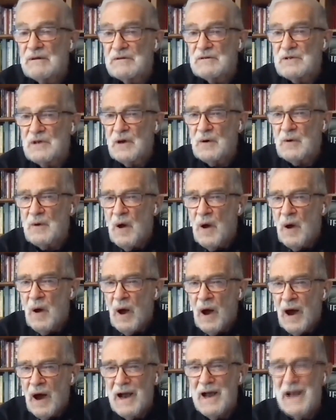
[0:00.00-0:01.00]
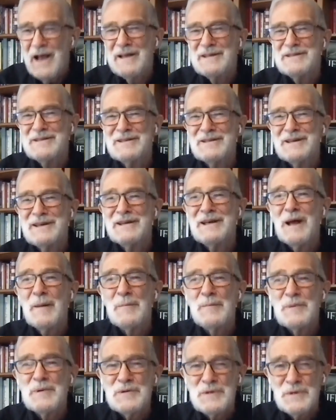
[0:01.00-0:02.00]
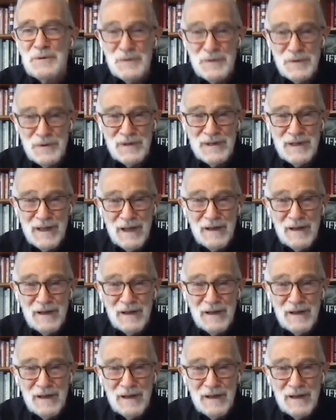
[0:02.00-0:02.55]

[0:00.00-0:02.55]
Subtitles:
So I see an opportunity